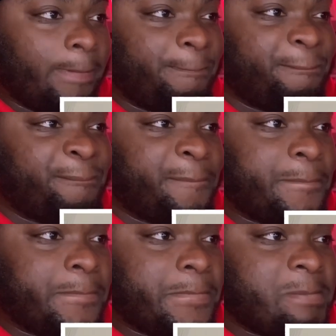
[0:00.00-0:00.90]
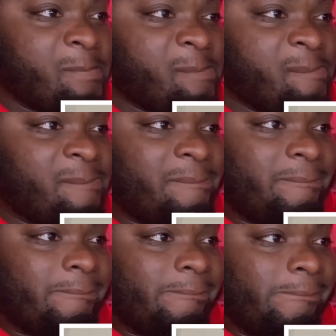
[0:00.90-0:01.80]

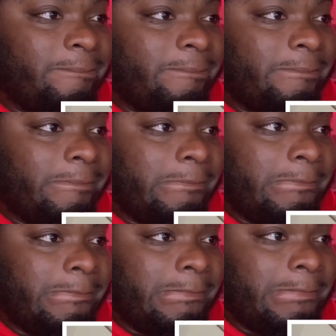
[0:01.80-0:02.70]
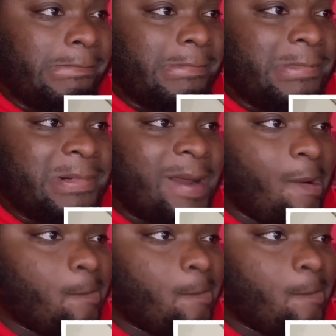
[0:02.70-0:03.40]
The person shown says nothing.